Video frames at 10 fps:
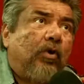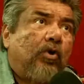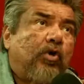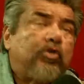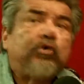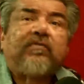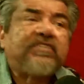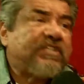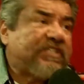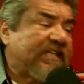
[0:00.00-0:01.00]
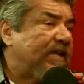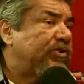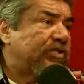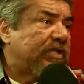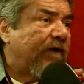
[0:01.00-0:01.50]
could you have sustained
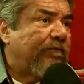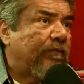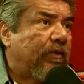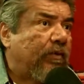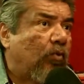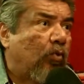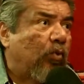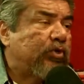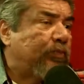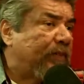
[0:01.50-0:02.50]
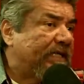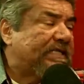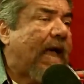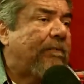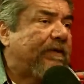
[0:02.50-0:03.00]
yourself? Would you be as
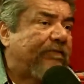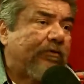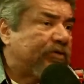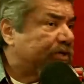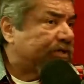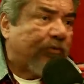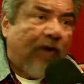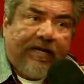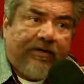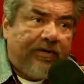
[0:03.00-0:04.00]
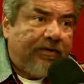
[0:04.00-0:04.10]
happy if you were just a writer?